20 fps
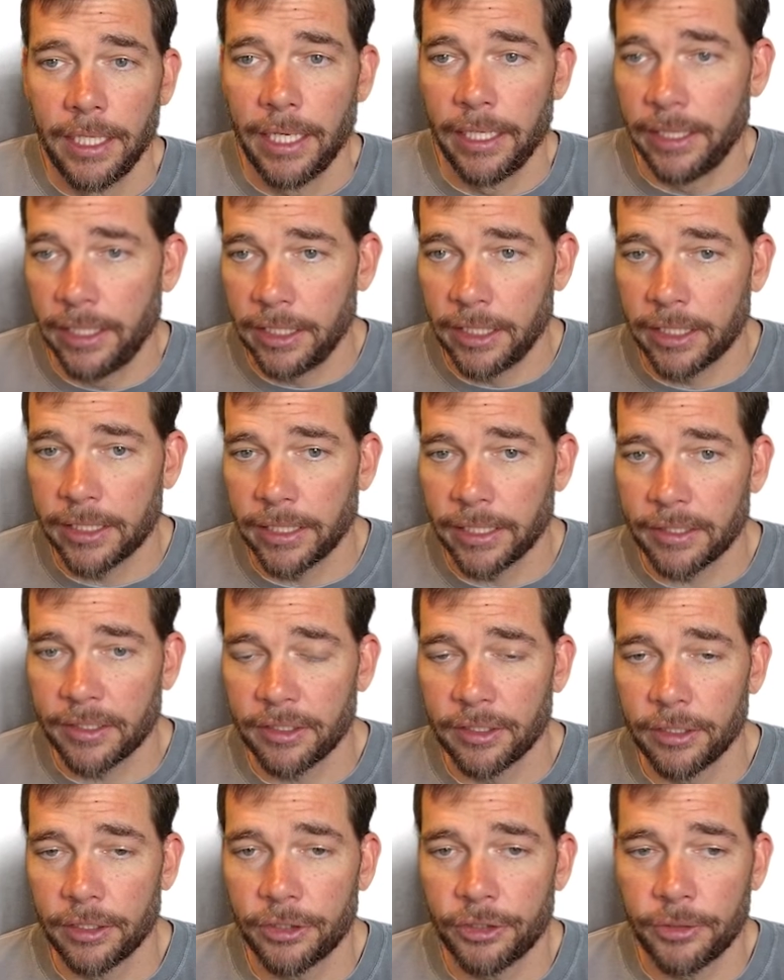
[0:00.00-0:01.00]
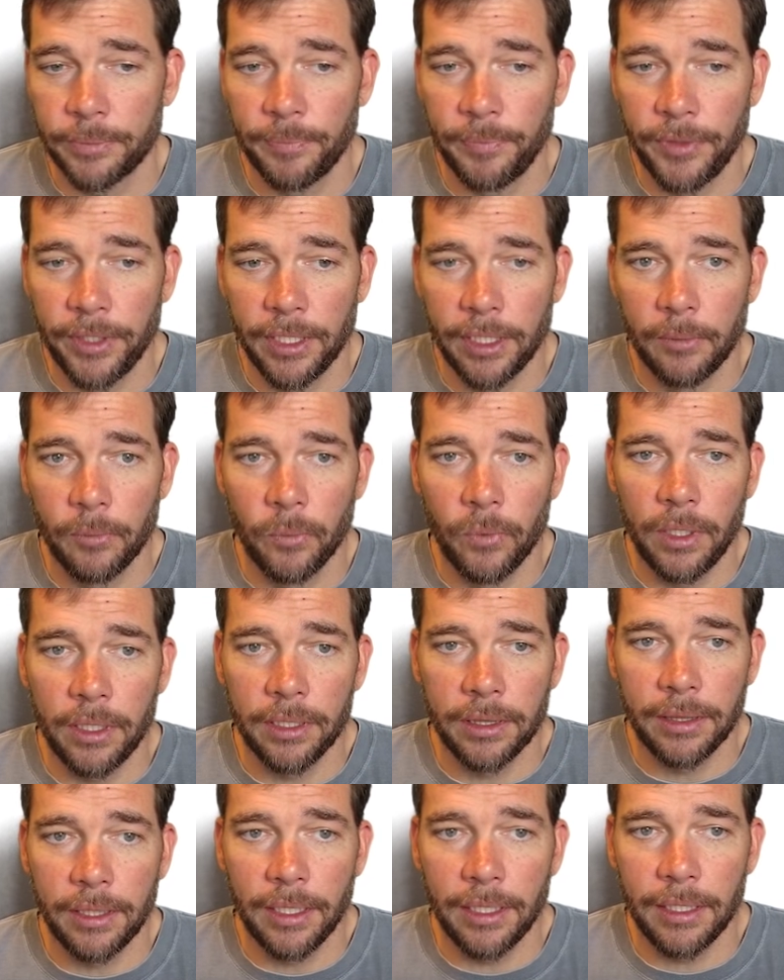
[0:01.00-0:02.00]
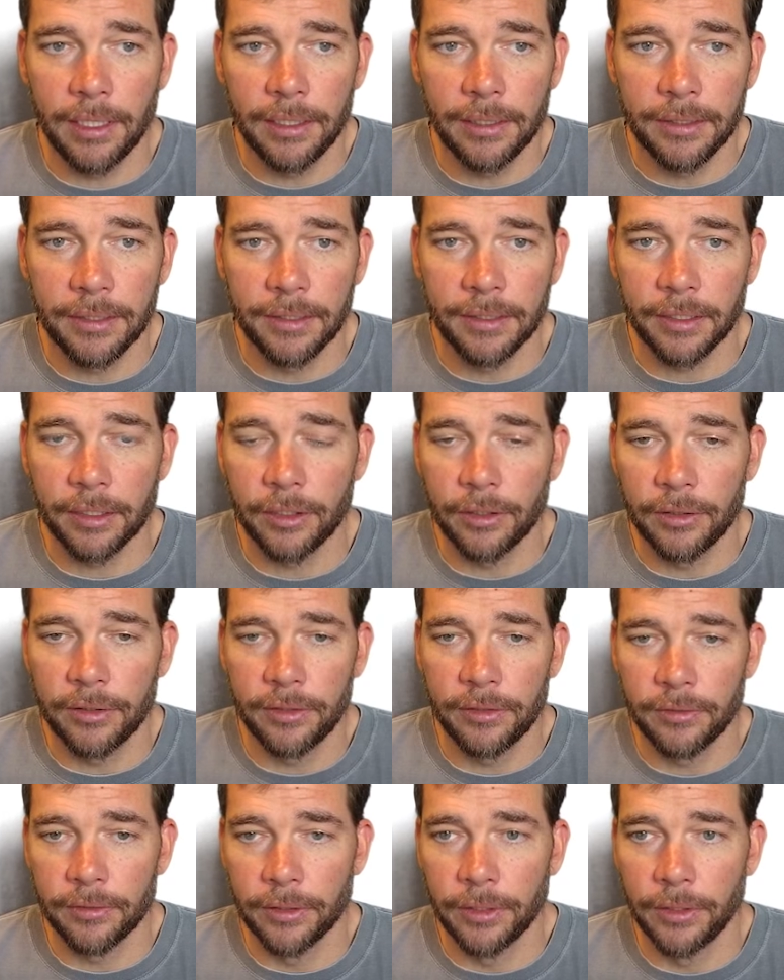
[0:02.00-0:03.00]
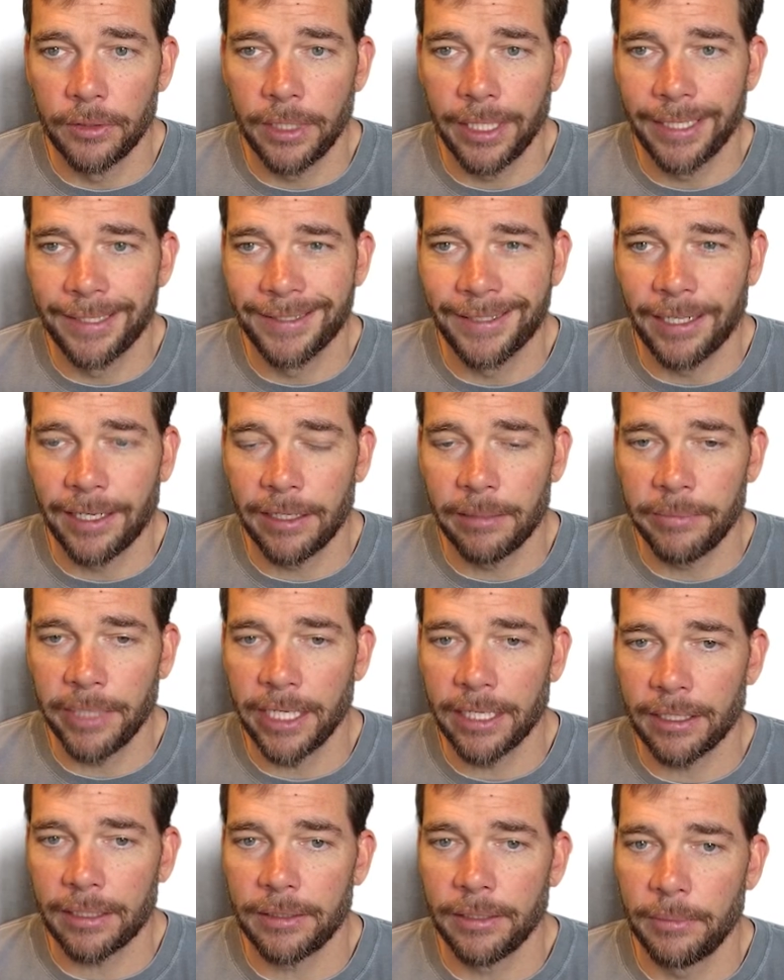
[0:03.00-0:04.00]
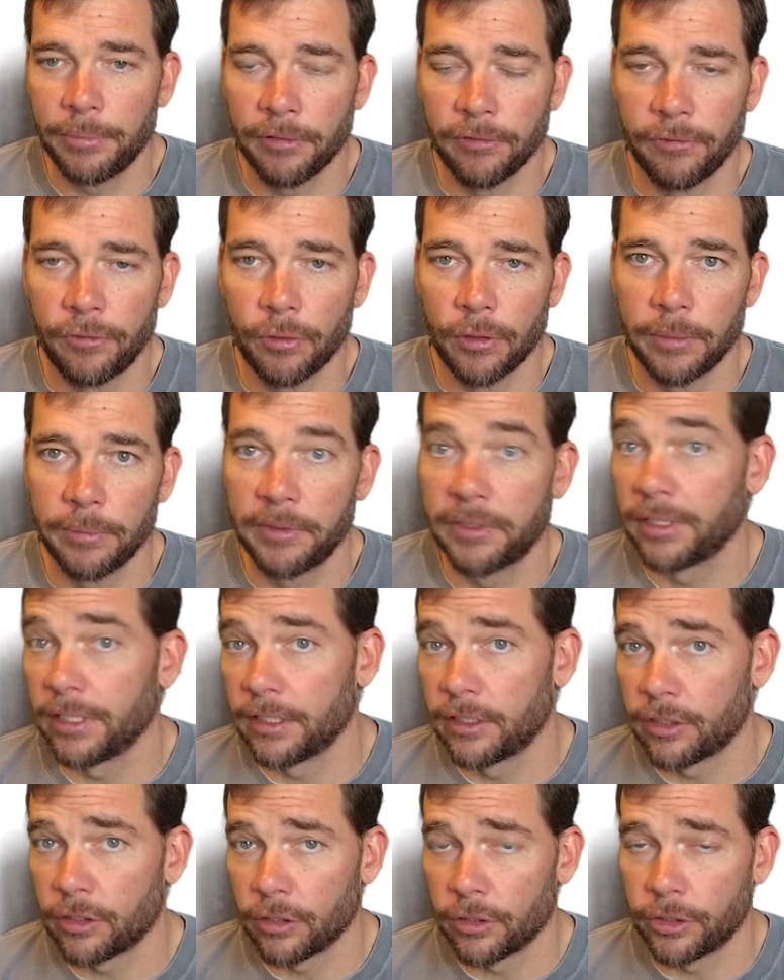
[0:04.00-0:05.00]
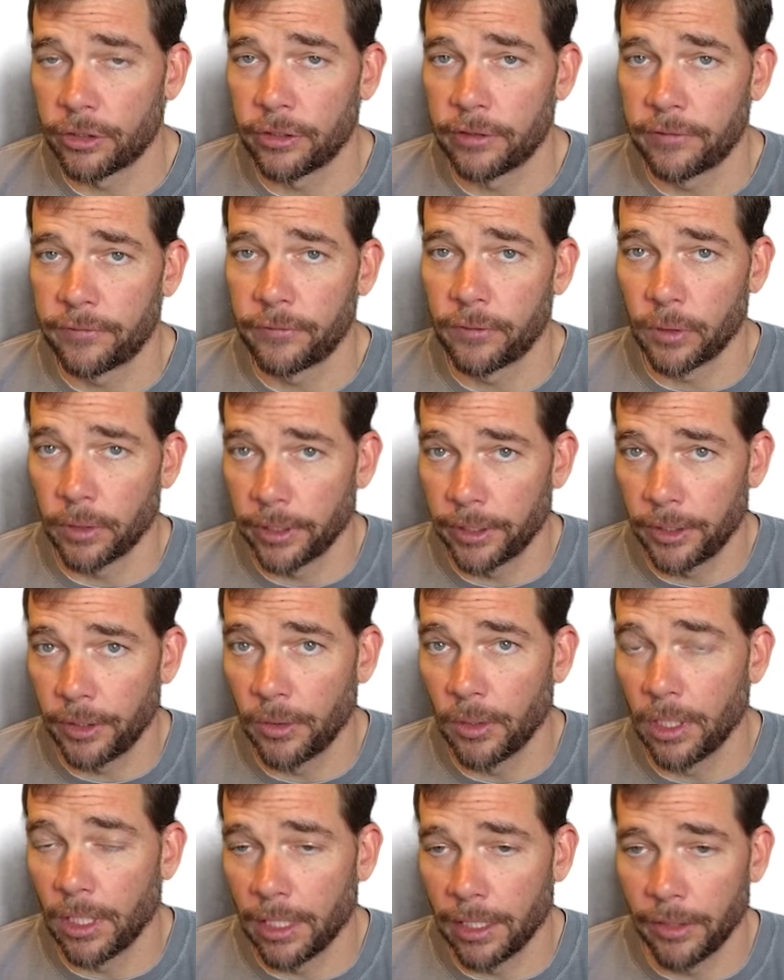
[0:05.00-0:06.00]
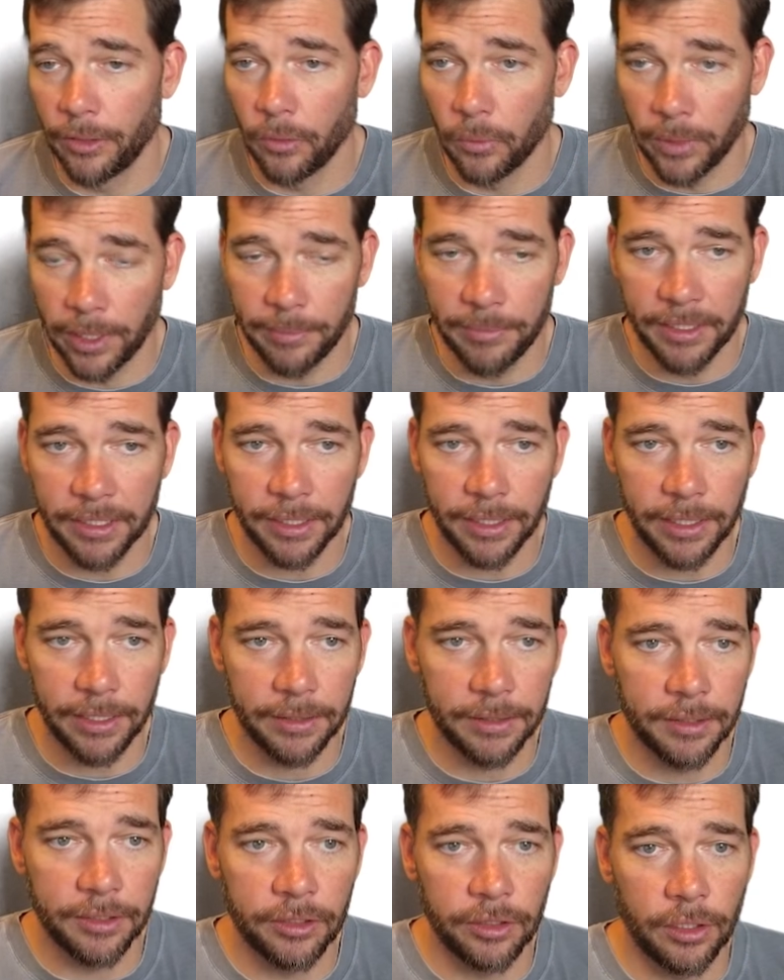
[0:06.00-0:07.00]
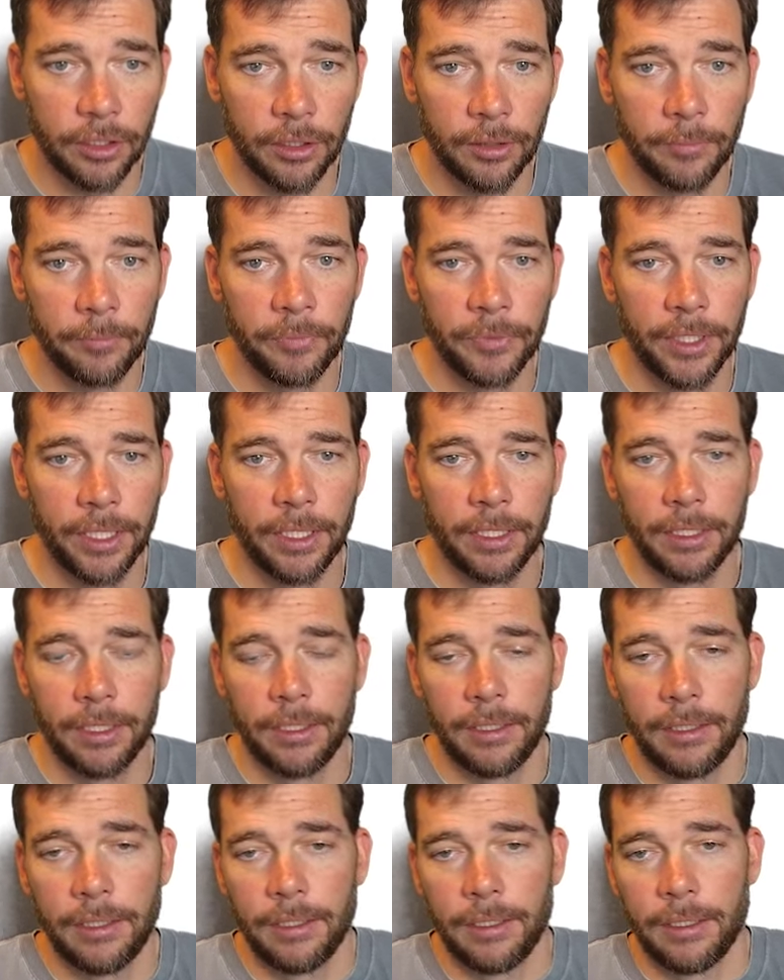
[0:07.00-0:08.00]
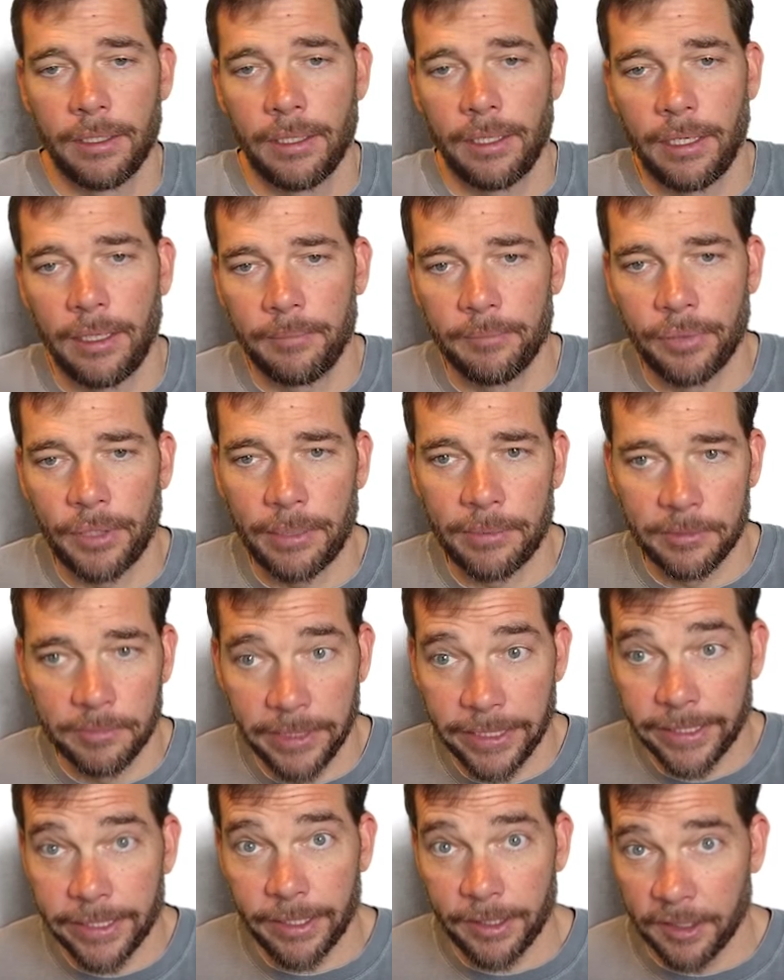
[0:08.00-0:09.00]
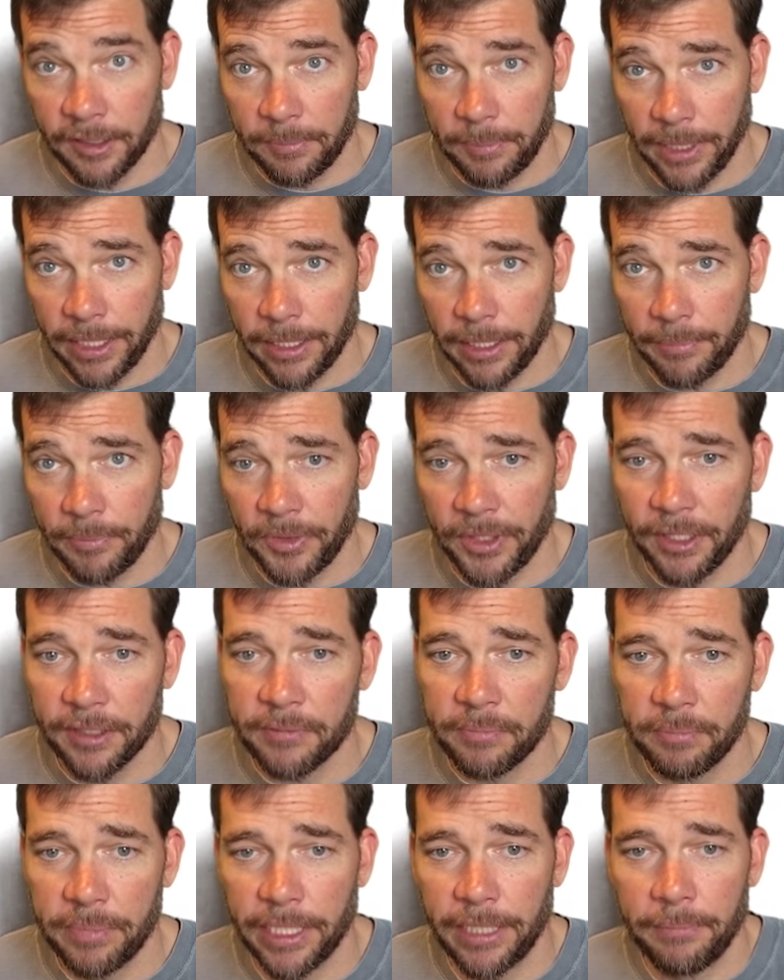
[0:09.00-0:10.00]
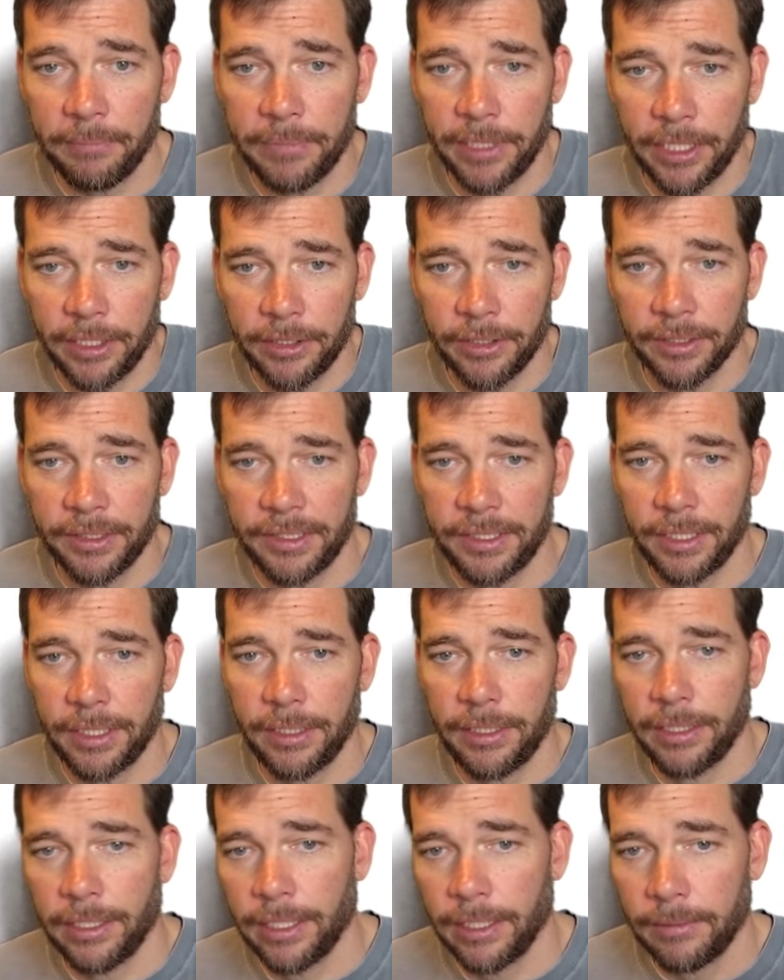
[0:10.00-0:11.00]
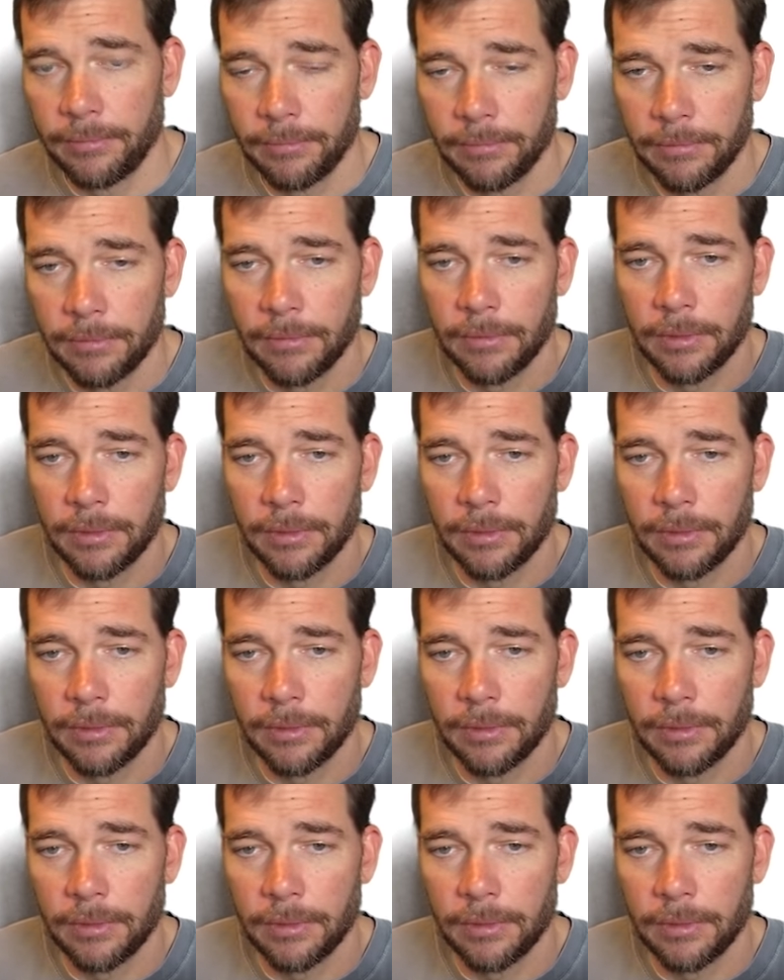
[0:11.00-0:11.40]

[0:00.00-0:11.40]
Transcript: and then you click search. And what it does is it goes through and it automatically performs these searches for you on the website. So I'm probably going to speed up this bit, but you'll see that it